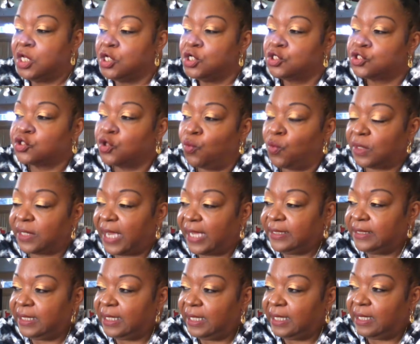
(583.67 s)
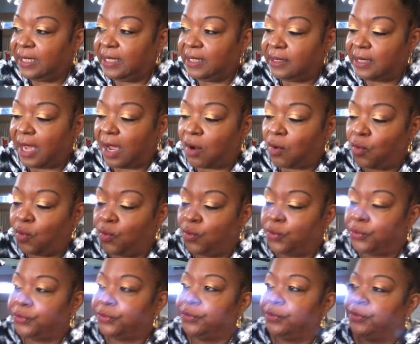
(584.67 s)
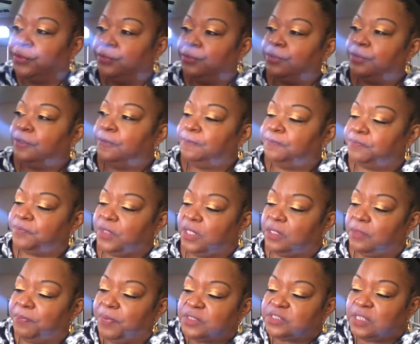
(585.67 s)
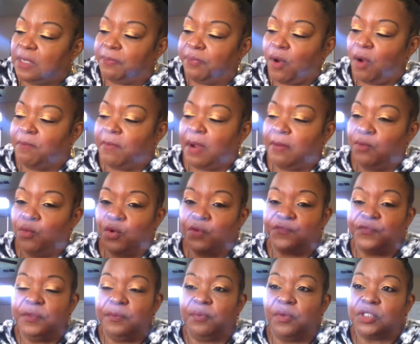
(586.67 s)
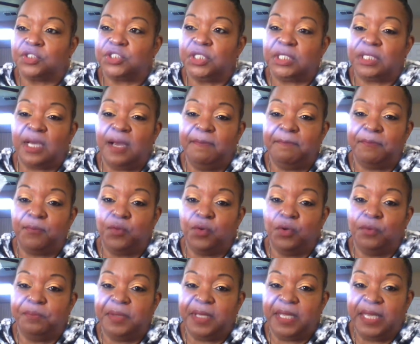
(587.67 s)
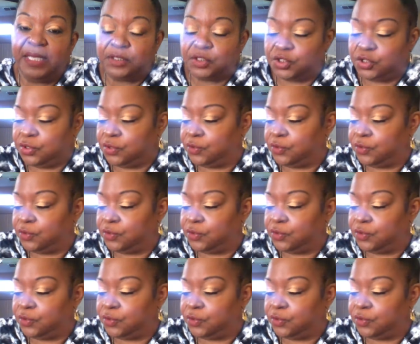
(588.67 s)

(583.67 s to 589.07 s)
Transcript: So what I did, I ordered, and plus I brought my Morphe brush. They come real big too.